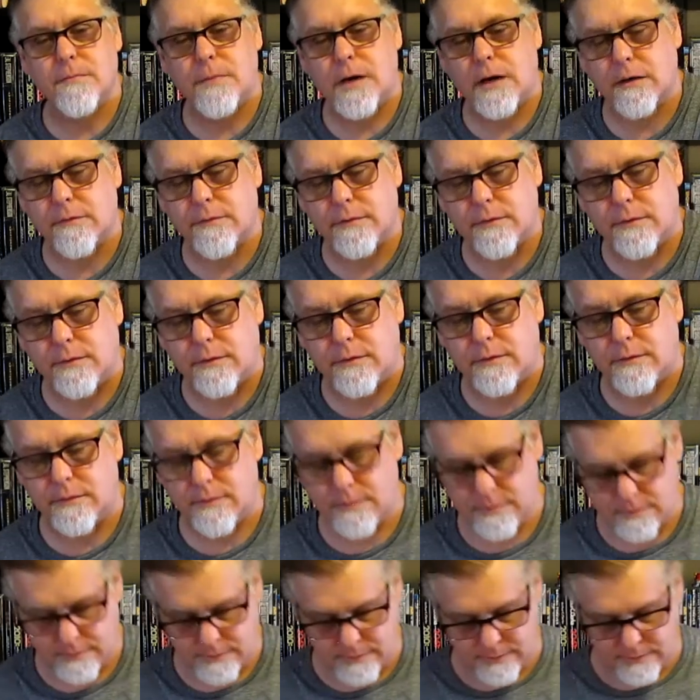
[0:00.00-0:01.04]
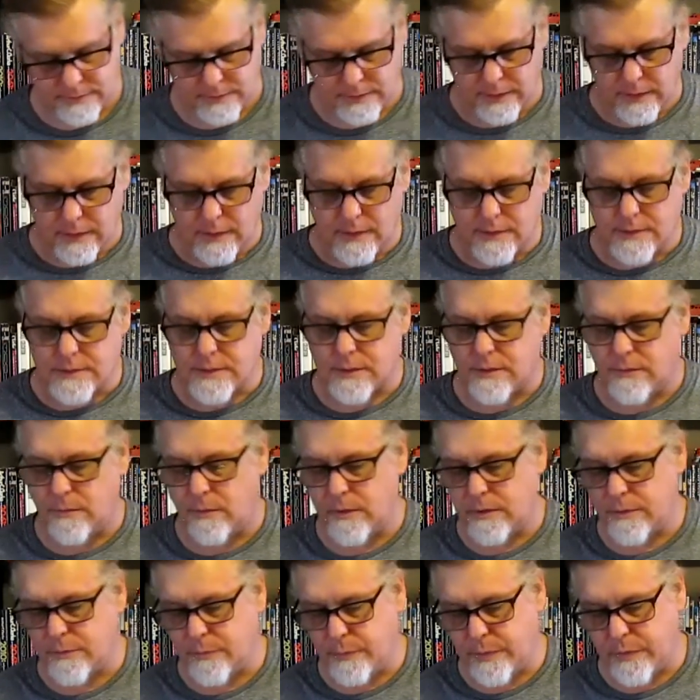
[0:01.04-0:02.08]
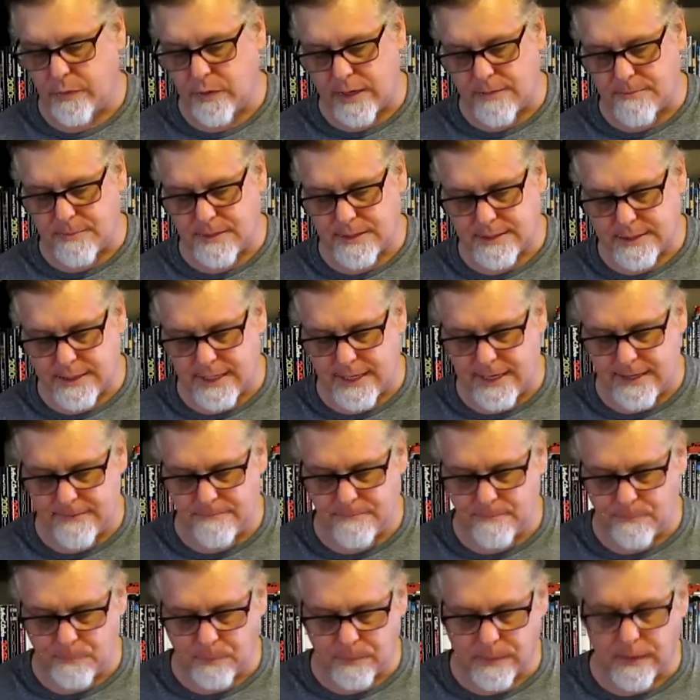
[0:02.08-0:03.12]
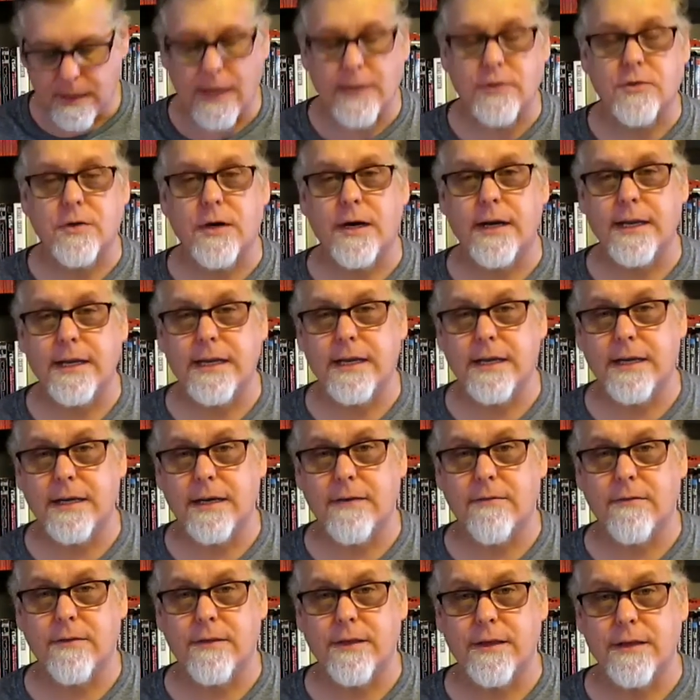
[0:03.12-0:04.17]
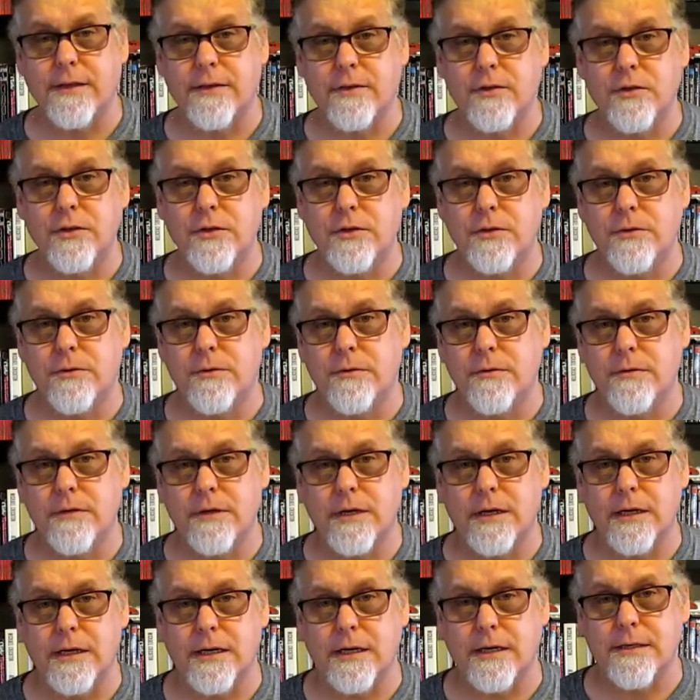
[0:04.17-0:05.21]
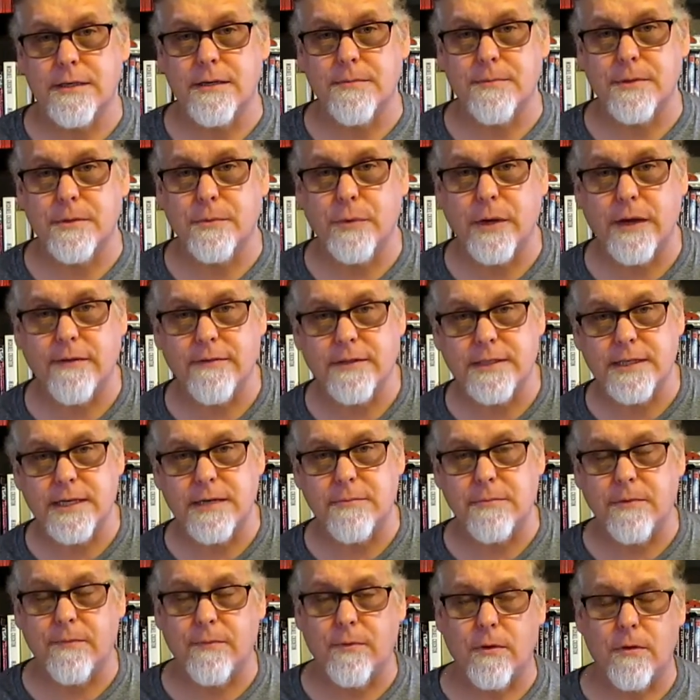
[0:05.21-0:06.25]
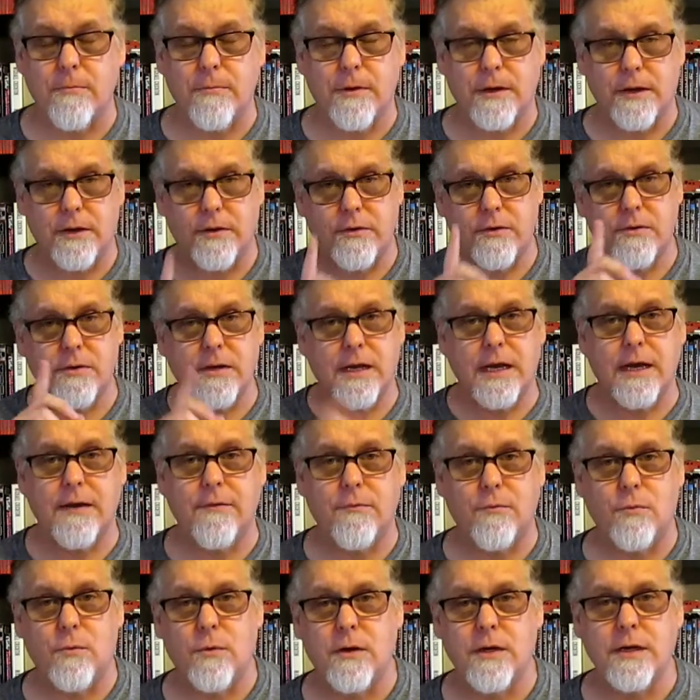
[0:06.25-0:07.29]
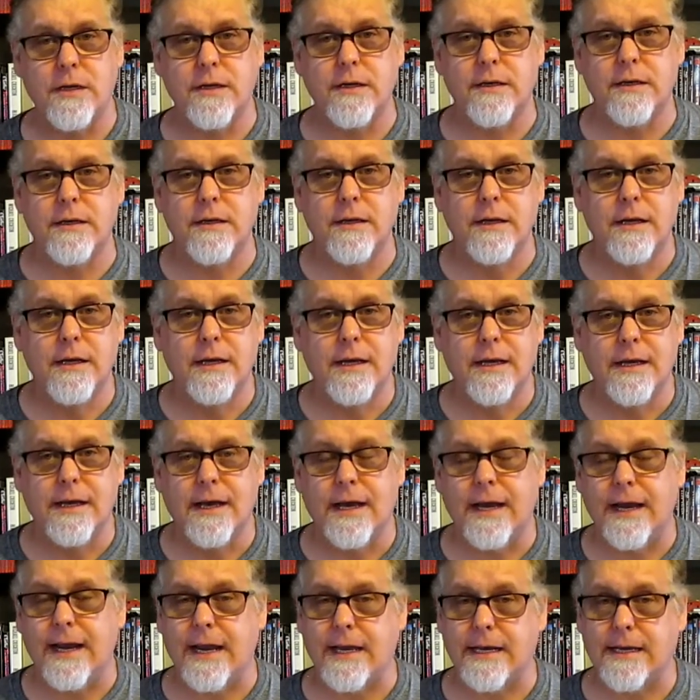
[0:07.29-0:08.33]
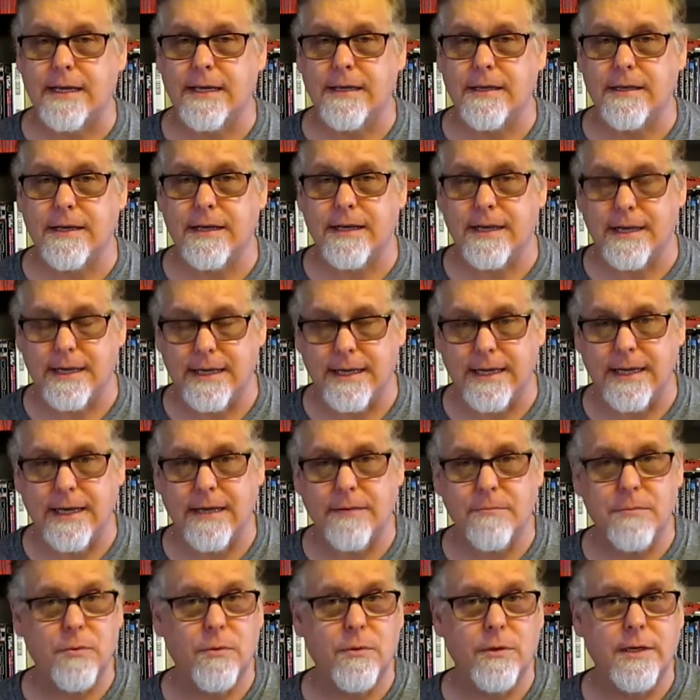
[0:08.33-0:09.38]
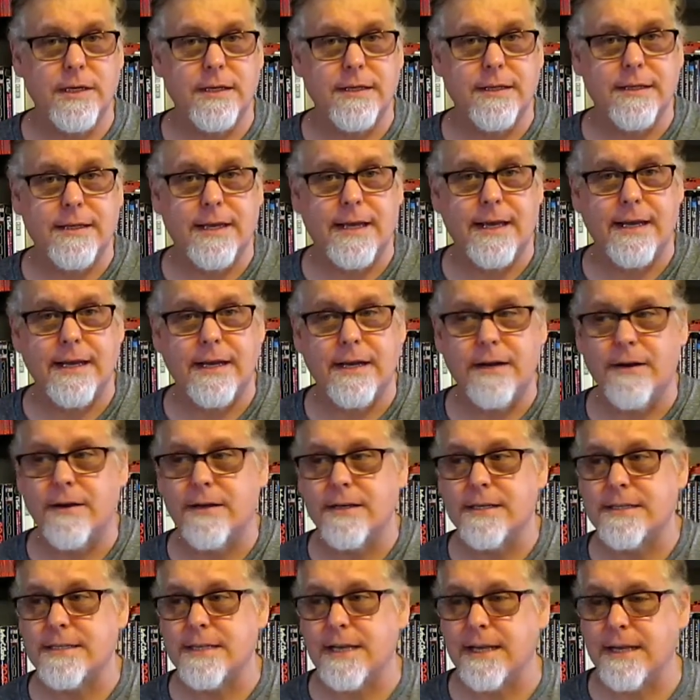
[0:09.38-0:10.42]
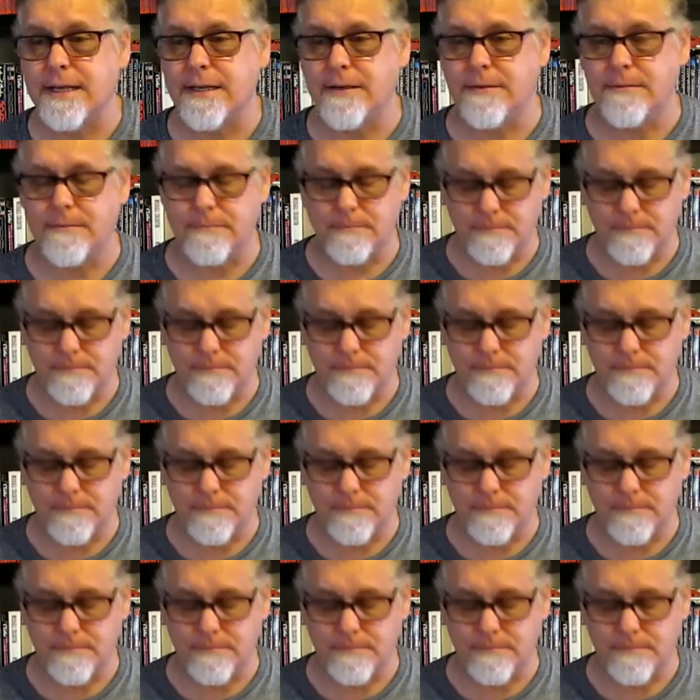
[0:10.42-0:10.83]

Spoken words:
Marvel. So what did we grab this time? I try to get everything new, something we haven't seen before, but I do have one I had to get again, but we'll get to that here in a second.